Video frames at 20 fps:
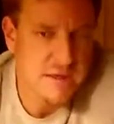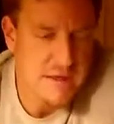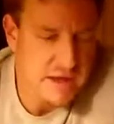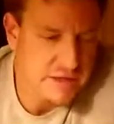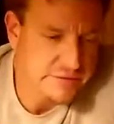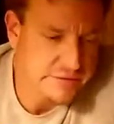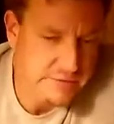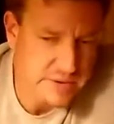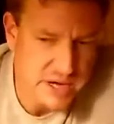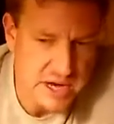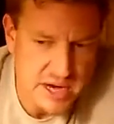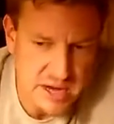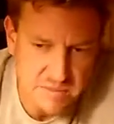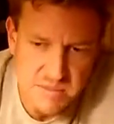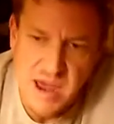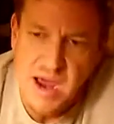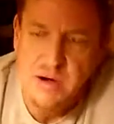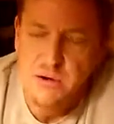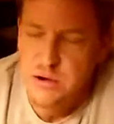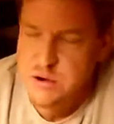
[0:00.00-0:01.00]
and that's what I
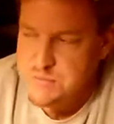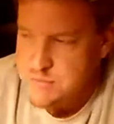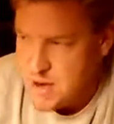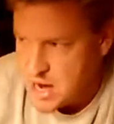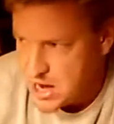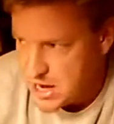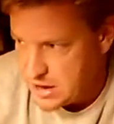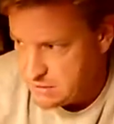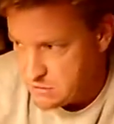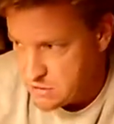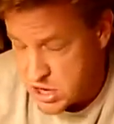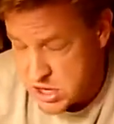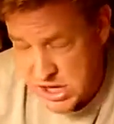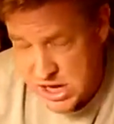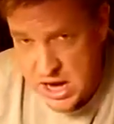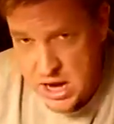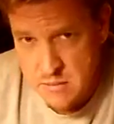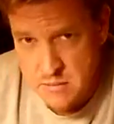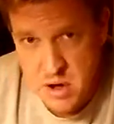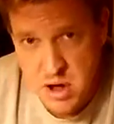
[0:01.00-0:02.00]
powered my
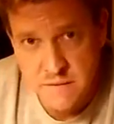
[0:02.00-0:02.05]
RunCam